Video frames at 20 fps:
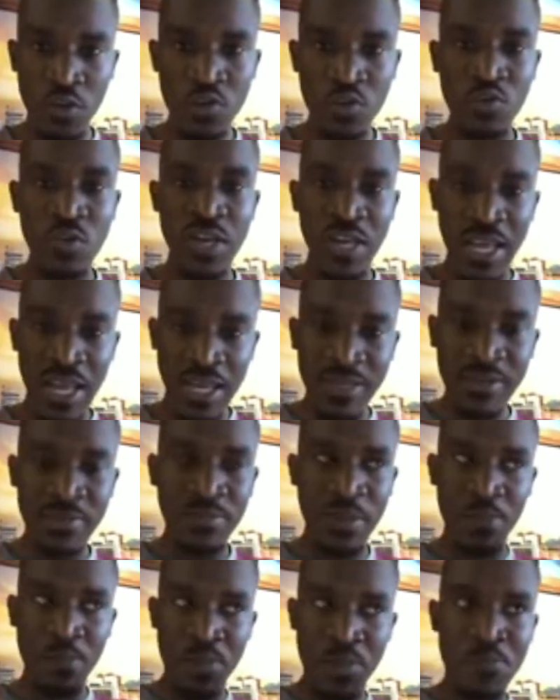for you to
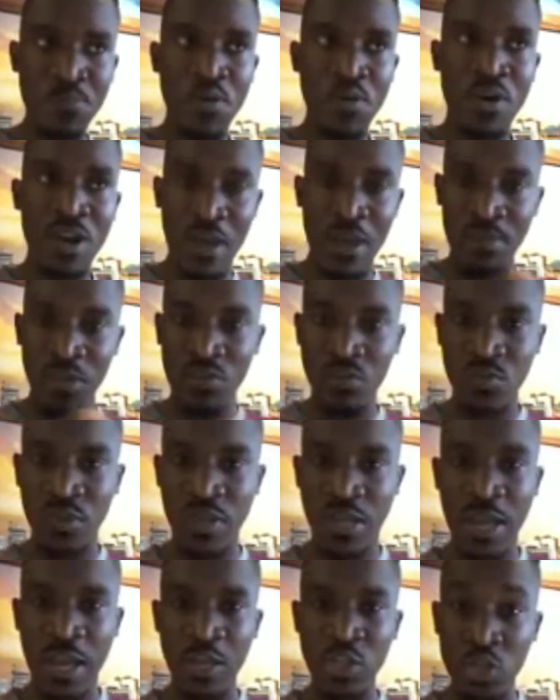let the people come
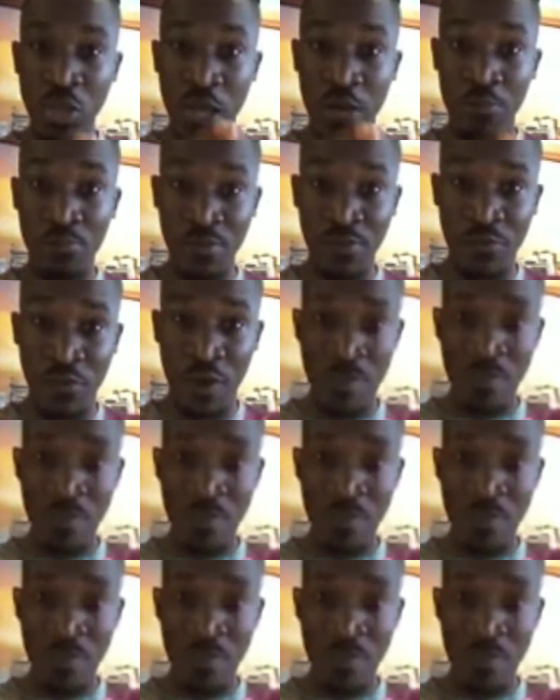into the country and